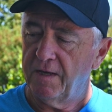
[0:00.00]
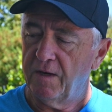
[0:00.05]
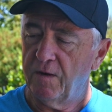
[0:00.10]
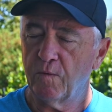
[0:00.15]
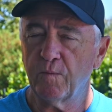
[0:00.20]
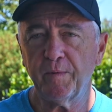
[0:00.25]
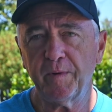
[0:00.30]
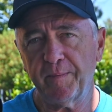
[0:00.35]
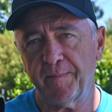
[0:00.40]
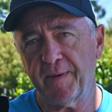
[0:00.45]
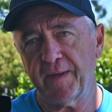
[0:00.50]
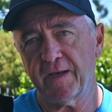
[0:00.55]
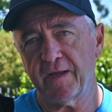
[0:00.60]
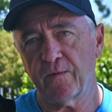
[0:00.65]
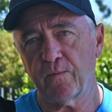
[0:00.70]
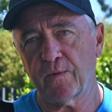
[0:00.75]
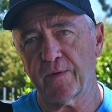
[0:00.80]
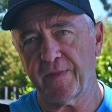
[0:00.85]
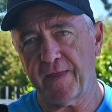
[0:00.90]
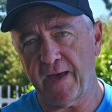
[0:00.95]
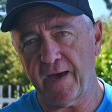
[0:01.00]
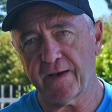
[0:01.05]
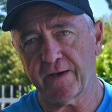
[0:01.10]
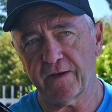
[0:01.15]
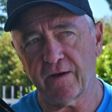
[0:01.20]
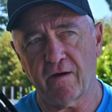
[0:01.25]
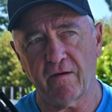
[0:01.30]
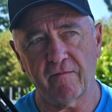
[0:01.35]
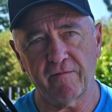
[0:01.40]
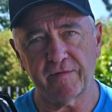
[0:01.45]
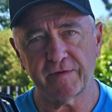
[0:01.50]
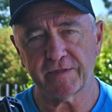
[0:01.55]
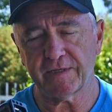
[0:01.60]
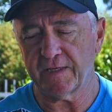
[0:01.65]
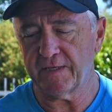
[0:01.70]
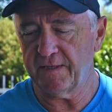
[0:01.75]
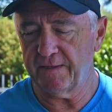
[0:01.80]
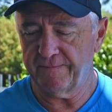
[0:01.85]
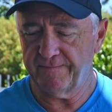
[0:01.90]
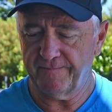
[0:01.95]
It would be better without it,
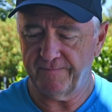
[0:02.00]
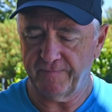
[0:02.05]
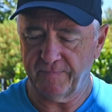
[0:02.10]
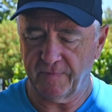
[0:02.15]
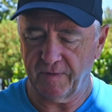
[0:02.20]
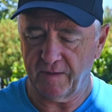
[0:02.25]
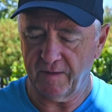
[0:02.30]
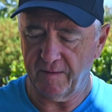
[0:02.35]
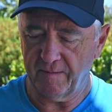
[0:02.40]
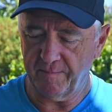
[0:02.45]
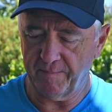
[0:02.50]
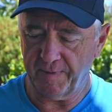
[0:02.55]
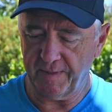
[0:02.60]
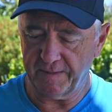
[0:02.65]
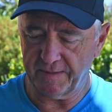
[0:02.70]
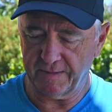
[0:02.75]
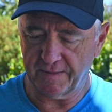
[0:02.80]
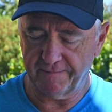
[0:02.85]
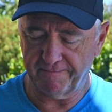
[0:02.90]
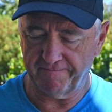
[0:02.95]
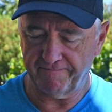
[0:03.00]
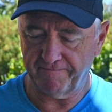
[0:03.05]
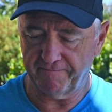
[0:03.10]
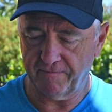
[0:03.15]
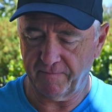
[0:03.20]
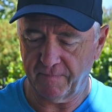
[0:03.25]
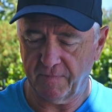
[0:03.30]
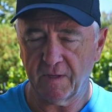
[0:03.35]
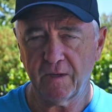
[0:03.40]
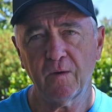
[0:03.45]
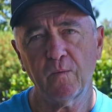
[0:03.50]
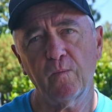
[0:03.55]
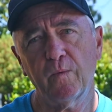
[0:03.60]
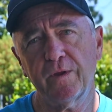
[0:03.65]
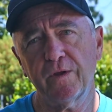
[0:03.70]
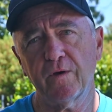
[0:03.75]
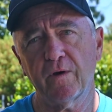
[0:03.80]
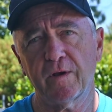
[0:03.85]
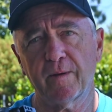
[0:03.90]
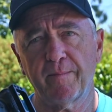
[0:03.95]
obviously, but
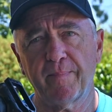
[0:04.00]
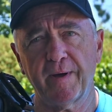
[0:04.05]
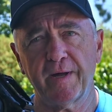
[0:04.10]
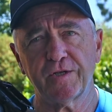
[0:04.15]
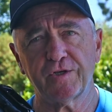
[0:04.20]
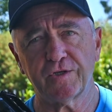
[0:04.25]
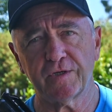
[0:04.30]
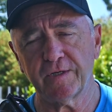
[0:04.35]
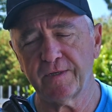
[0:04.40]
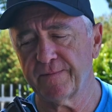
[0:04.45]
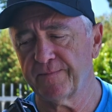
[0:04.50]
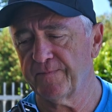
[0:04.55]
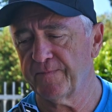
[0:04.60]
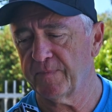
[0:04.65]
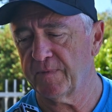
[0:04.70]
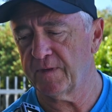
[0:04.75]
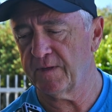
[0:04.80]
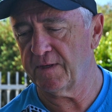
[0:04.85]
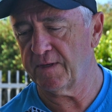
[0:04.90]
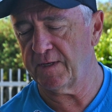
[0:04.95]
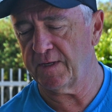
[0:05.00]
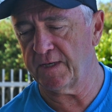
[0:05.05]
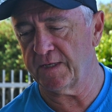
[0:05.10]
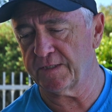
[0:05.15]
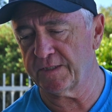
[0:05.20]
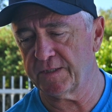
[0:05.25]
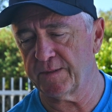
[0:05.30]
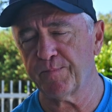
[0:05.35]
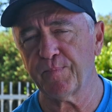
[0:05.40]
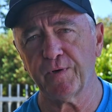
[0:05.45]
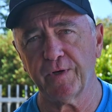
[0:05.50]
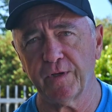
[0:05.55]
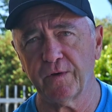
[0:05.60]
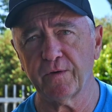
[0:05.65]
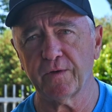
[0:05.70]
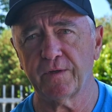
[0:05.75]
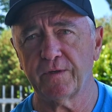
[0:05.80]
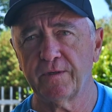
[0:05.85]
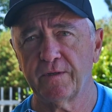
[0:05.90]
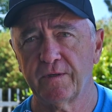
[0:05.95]
when you're on a budget, it's a pretty
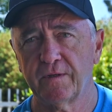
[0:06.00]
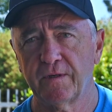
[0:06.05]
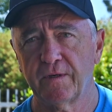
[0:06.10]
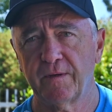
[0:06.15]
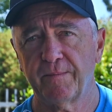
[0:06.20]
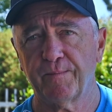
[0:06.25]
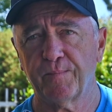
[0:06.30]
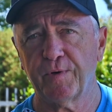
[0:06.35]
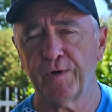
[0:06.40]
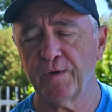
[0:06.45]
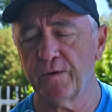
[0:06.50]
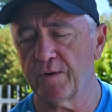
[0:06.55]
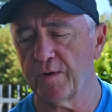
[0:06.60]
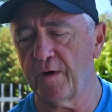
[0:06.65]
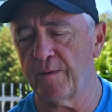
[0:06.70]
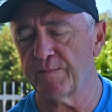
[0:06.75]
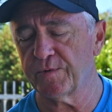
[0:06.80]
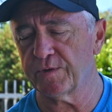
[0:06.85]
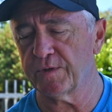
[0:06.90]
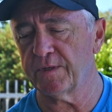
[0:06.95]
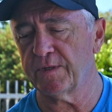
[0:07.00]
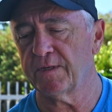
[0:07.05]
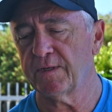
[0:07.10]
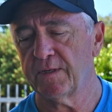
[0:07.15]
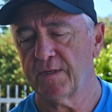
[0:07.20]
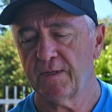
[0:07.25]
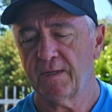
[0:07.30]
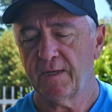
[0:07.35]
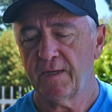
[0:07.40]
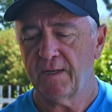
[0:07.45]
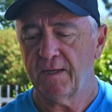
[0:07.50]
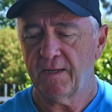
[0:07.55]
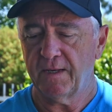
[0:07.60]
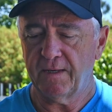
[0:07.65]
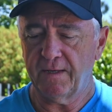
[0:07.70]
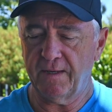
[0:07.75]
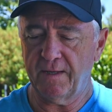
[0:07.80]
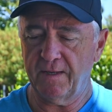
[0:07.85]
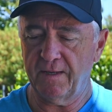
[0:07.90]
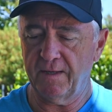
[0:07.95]
good option.
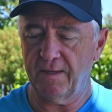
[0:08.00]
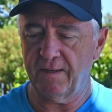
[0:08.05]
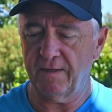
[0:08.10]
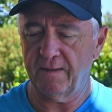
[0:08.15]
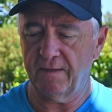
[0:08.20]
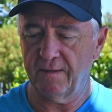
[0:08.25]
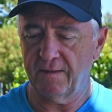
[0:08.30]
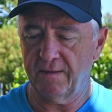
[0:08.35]
Now,